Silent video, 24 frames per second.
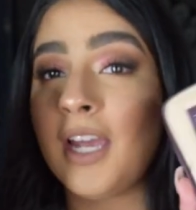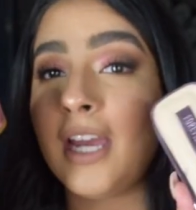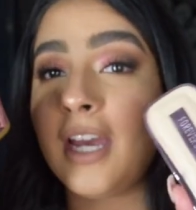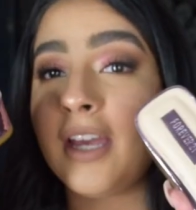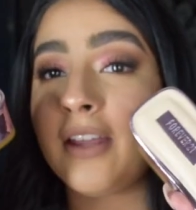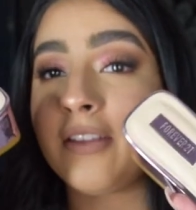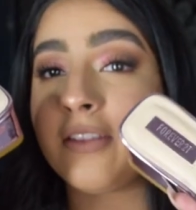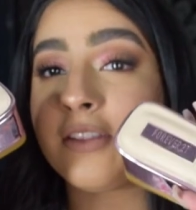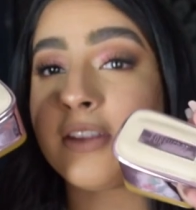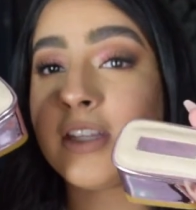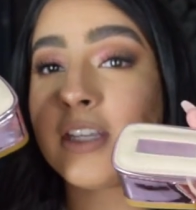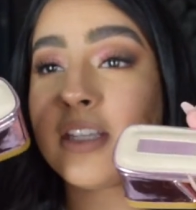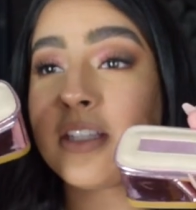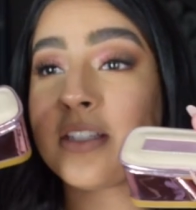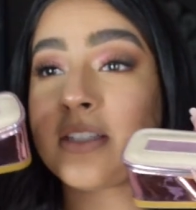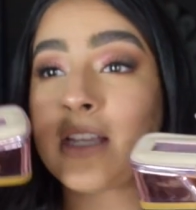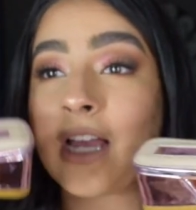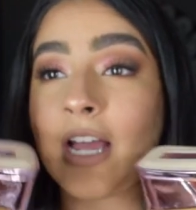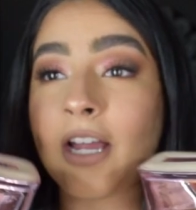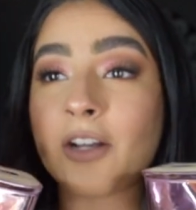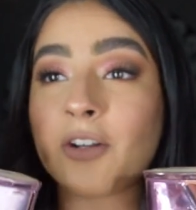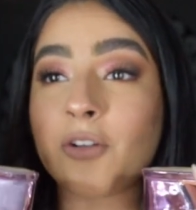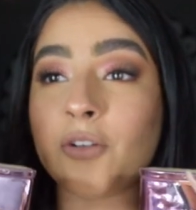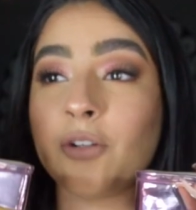and these
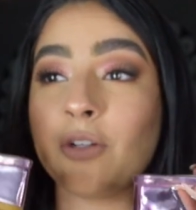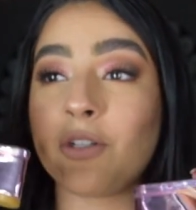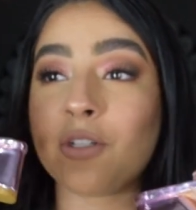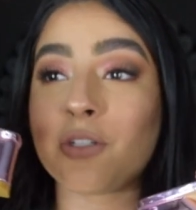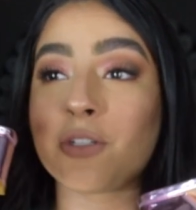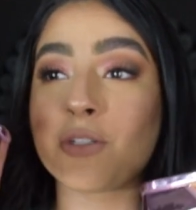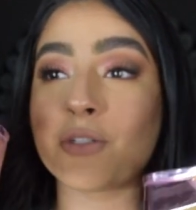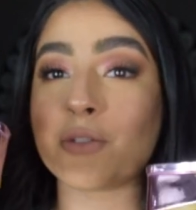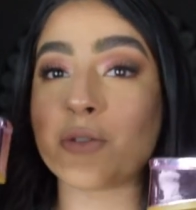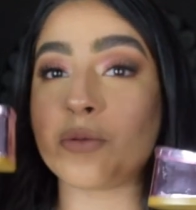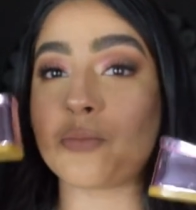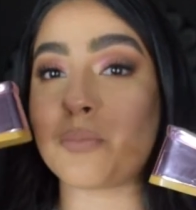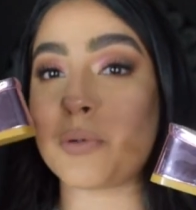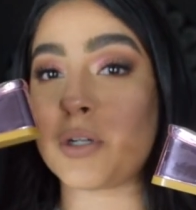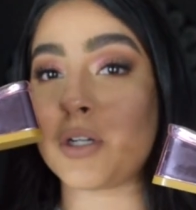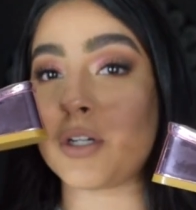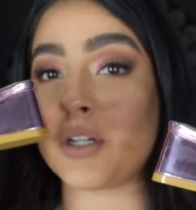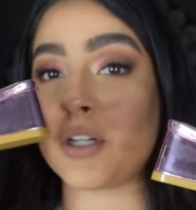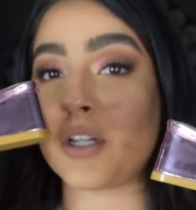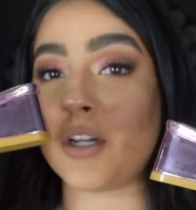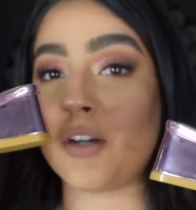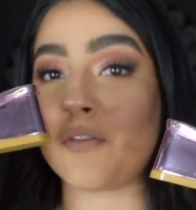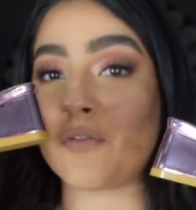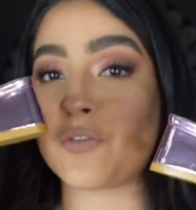I know look super
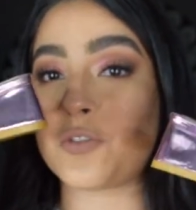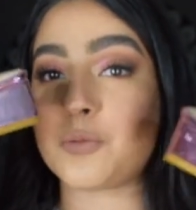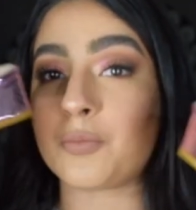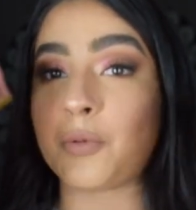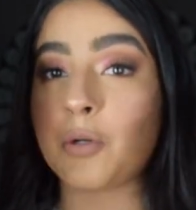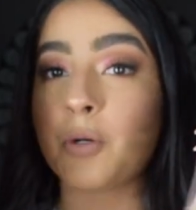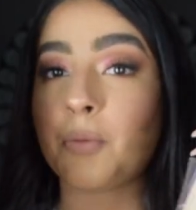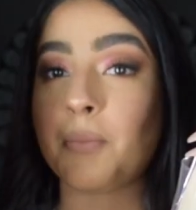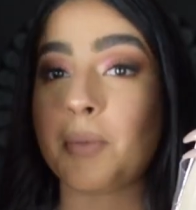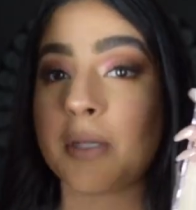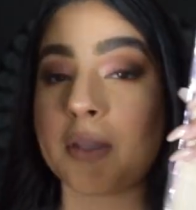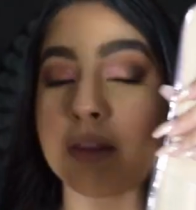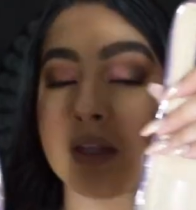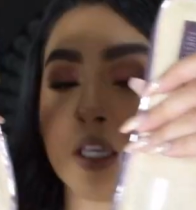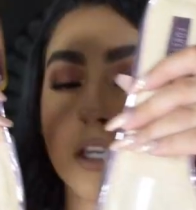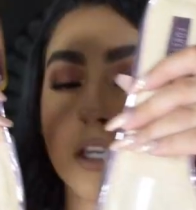uncomfortable but